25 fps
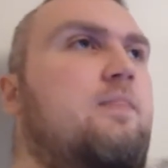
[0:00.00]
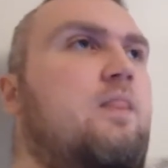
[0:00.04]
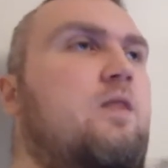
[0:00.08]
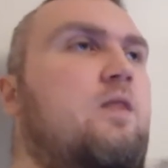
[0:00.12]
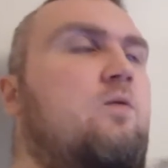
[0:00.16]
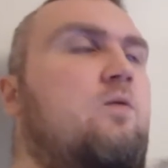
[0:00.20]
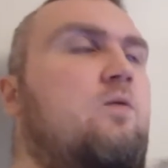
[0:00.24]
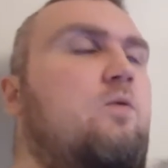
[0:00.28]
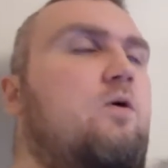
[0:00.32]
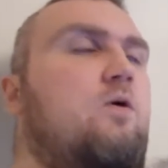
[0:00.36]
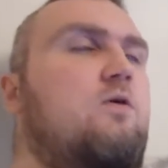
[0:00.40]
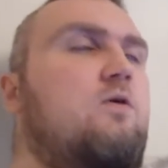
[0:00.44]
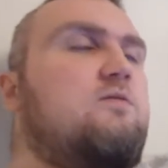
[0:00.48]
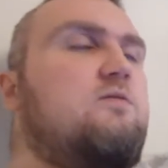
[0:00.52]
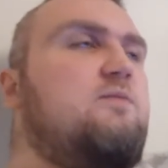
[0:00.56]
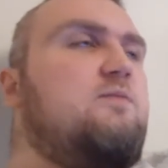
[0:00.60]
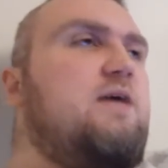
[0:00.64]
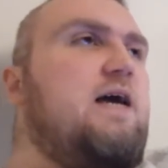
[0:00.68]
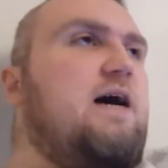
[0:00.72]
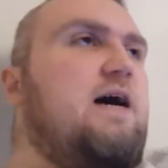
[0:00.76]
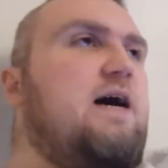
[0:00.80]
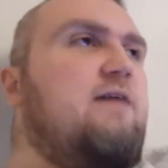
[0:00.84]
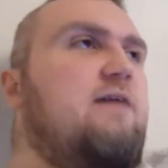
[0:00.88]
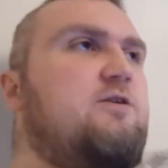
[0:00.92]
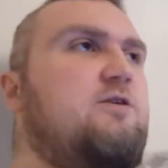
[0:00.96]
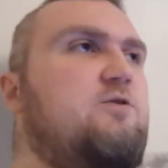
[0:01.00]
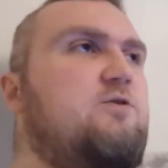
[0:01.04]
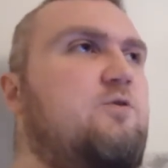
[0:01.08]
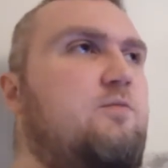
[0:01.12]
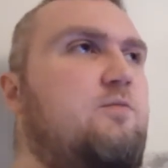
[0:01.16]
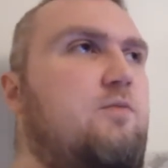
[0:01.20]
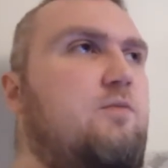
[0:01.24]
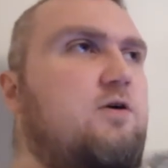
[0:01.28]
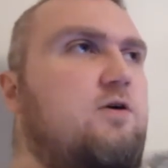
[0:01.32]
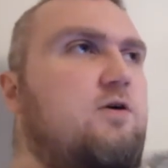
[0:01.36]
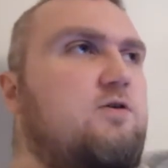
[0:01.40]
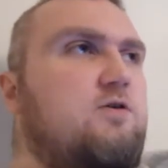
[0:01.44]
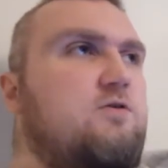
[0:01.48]
We ultimately have it to where
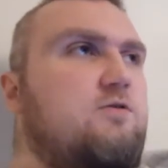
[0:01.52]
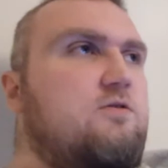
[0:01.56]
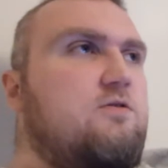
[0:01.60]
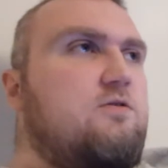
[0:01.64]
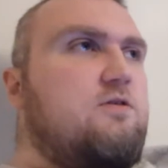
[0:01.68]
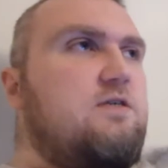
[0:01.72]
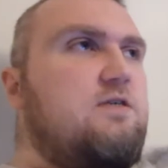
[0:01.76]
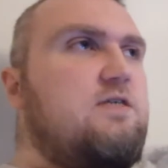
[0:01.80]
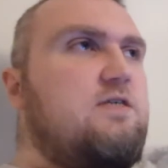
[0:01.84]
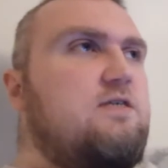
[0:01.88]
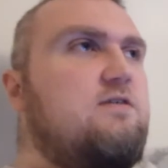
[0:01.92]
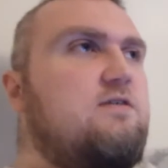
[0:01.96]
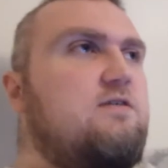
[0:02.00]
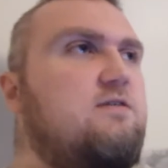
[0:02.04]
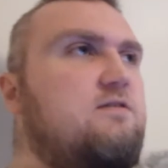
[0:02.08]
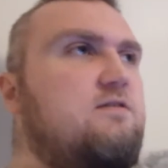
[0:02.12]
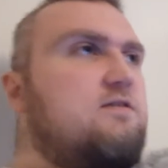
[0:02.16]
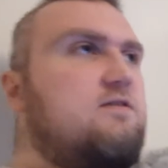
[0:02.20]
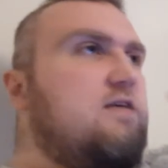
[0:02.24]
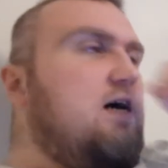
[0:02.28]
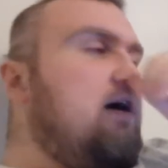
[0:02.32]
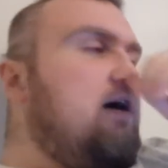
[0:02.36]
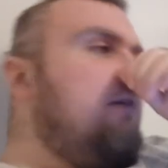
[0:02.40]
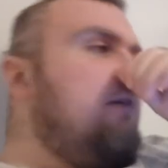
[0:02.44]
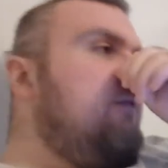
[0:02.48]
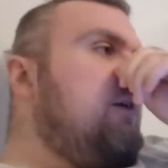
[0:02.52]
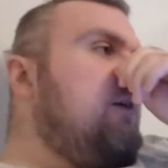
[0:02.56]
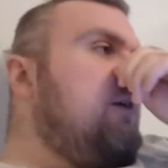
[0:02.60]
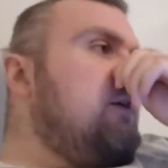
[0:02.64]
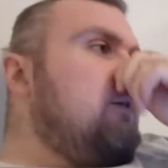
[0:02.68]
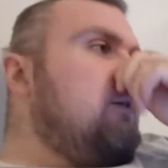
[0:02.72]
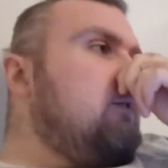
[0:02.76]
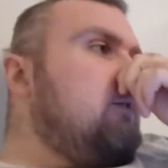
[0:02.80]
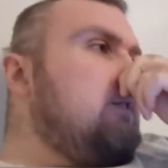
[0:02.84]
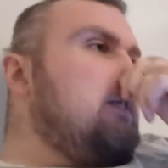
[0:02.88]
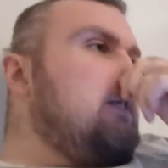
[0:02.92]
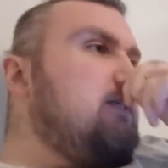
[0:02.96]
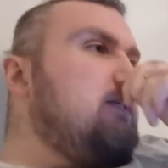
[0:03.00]
Marshall is kind of
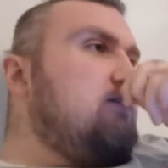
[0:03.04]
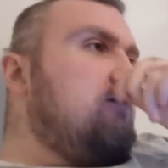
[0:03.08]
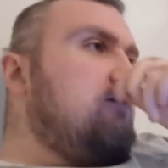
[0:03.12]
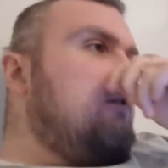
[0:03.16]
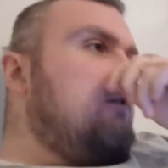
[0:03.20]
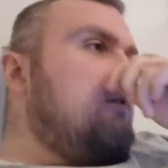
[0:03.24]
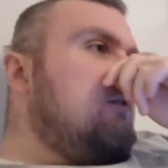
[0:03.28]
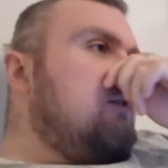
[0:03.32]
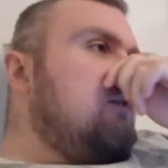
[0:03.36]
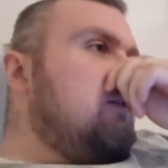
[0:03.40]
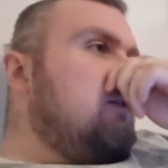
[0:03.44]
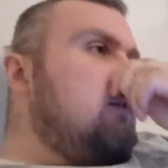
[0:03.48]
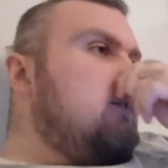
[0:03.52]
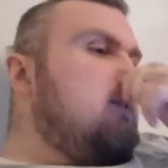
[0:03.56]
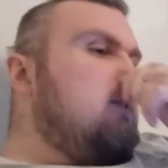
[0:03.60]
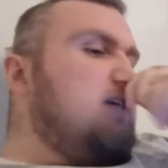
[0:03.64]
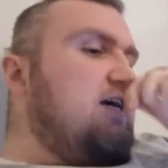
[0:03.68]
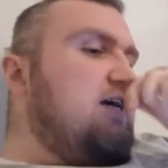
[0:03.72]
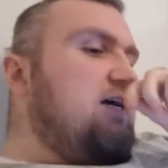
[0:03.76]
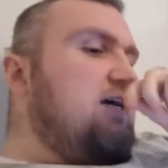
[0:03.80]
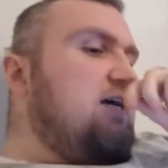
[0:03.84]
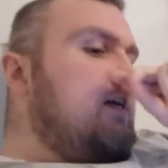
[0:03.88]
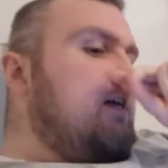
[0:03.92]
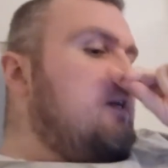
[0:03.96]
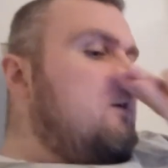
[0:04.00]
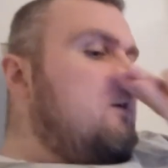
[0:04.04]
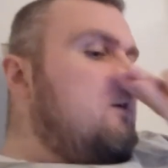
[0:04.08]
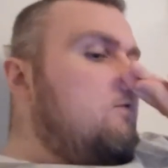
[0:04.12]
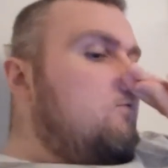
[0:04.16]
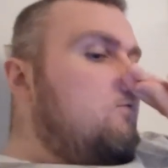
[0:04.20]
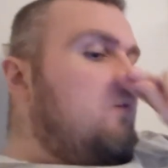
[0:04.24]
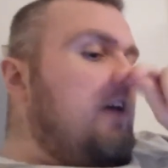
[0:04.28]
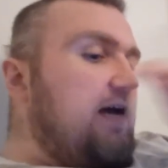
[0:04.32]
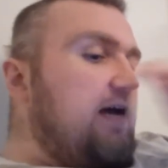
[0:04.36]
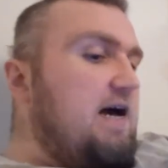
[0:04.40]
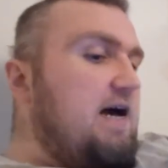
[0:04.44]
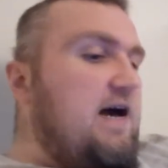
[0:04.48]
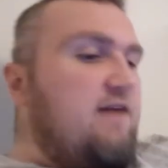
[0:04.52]
innocent in all this, and
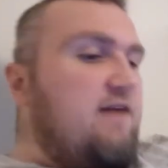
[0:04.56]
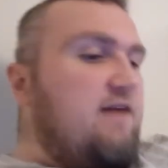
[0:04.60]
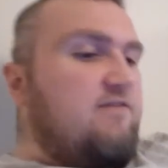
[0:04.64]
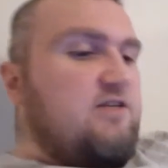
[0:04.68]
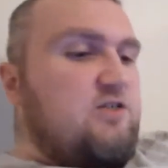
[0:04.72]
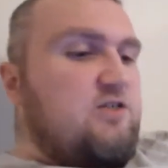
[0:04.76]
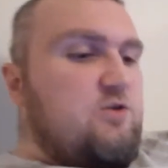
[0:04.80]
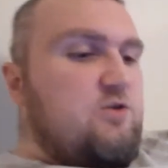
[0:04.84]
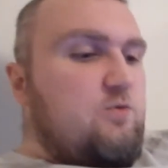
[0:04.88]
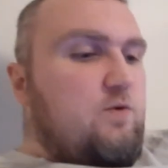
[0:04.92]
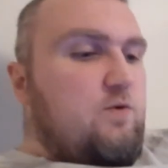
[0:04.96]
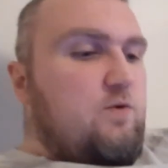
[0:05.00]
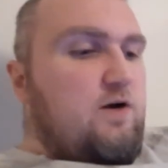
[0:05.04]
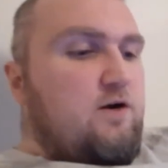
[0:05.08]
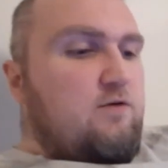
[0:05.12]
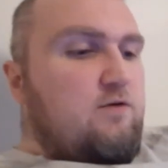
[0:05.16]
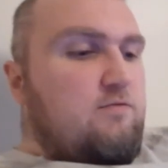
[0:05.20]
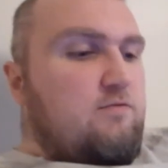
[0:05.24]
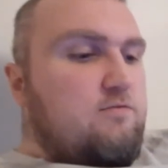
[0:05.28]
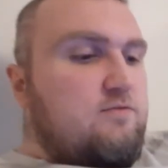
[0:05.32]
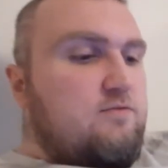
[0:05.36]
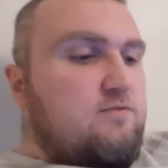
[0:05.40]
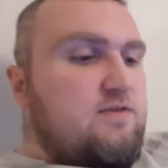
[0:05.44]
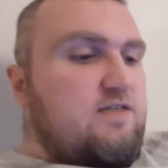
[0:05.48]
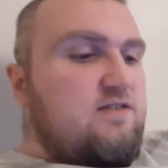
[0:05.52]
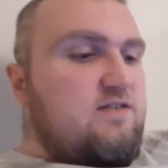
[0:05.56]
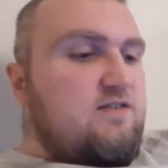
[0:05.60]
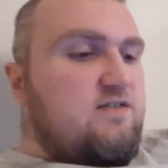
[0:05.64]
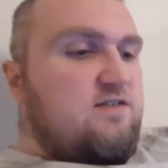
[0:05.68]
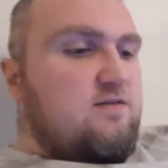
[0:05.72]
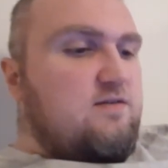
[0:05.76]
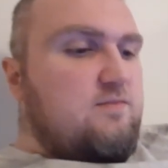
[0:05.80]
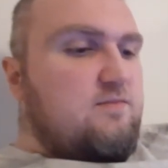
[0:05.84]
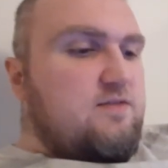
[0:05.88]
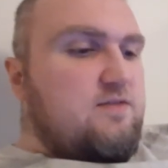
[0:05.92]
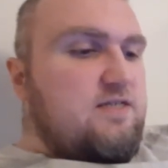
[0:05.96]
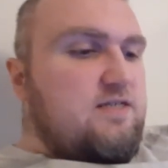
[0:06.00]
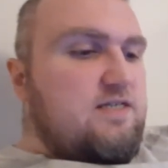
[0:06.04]
we have it to where
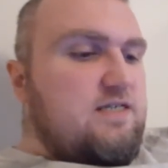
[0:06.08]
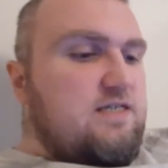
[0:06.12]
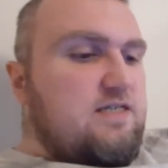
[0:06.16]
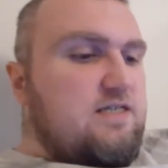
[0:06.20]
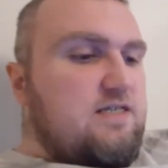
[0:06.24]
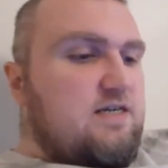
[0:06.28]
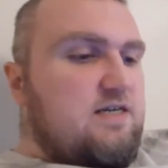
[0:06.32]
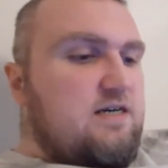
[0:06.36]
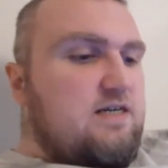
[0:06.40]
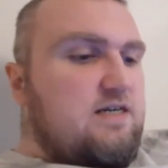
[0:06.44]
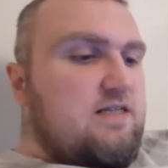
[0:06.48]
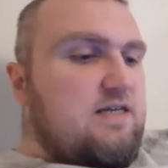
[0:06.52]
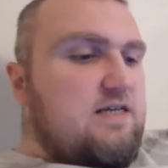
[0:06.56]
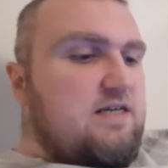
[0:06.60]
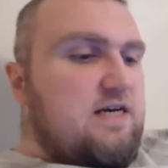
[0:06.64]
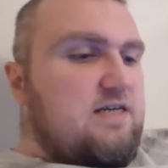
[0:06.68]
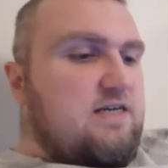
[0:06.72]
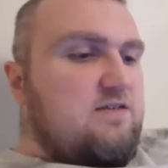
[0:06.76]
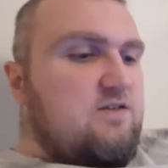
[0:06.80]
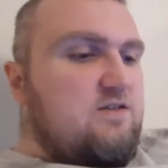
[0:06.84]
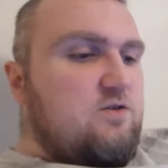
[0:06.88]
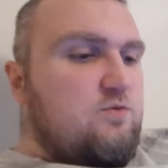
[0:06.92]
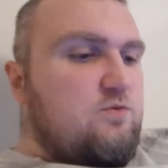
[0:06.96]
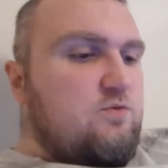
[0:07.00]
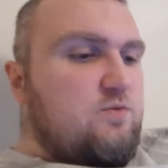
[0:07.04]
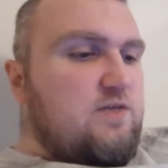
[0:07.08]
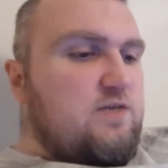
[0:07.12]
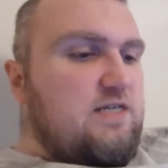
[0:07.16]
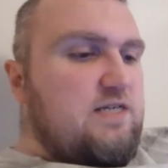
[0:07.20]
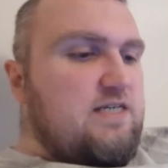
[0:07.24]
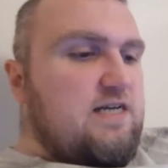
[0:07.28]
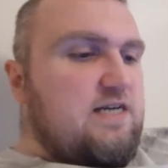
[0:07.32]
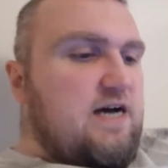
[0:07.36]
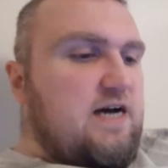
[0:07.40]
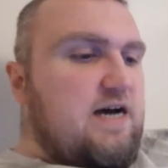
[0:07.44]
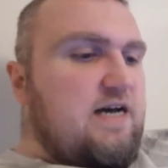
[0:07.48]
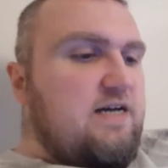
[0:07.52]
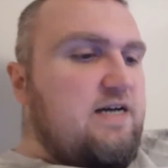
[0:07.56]
reasonably uh, that is to
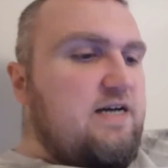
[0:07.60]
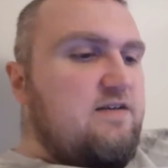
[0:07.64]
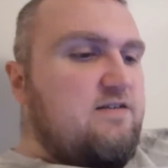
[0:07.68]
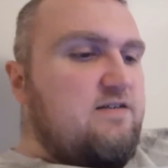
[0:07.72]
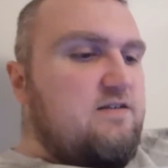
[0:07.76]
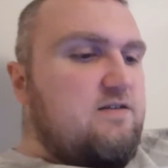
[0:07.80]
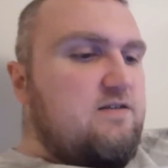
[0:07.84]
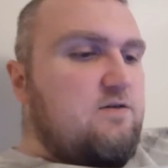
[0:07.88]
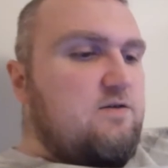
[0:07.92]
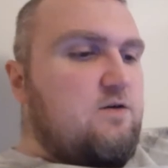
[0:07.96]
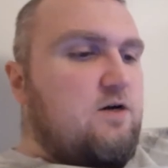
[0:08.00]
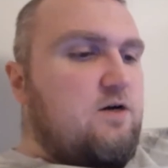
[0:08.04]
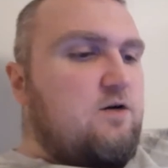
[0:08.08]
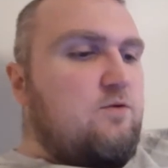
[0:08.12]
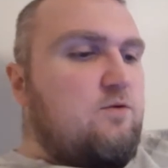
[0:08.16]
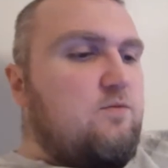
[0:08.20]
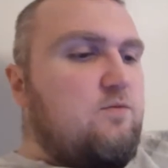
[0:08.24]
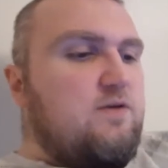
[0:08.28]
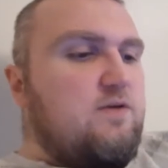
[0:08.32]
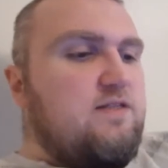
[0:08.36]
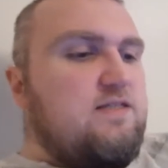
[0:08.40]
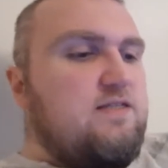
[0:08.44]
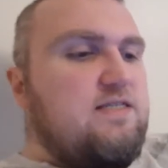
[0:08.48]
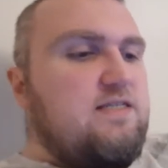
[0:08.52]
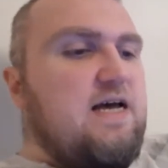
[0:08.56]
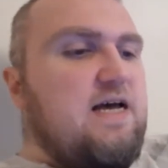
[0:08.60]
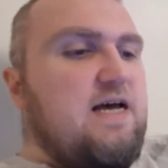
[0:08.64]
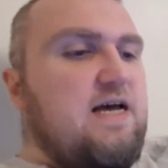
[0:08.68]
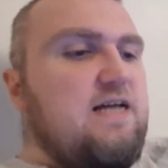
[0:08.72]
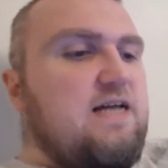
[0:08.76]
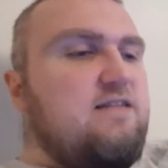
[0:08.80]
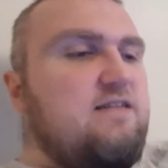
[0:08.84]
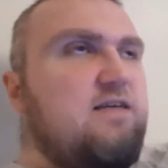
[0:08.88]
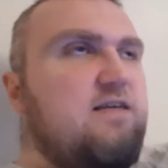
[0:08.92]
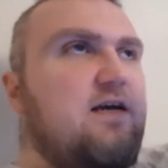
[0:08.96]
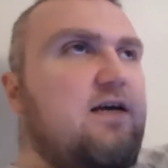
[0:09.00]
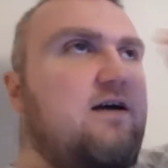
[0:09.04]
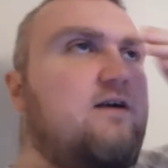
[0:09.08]
retie us uh, with
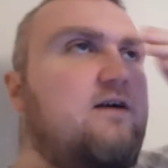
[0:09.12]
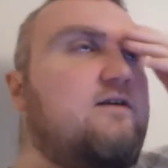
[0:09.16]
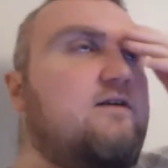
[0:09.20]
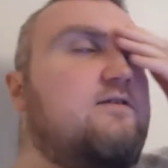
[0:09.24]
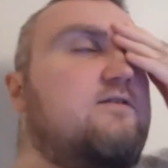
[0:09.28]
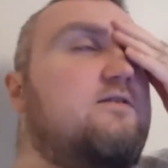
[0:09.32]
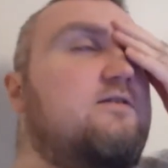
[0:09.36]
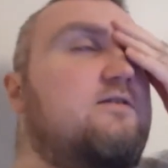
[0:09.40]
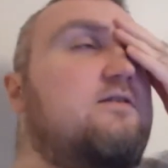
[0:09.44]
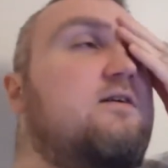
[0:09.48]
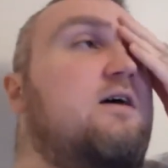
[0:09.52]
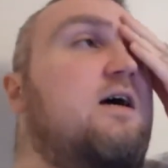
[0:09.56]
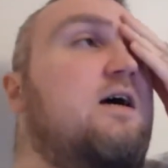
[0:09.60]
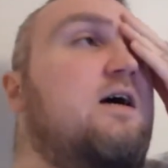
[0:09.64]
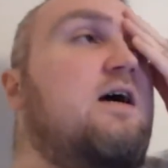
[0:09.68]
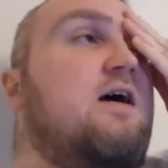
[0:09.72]
Ted's character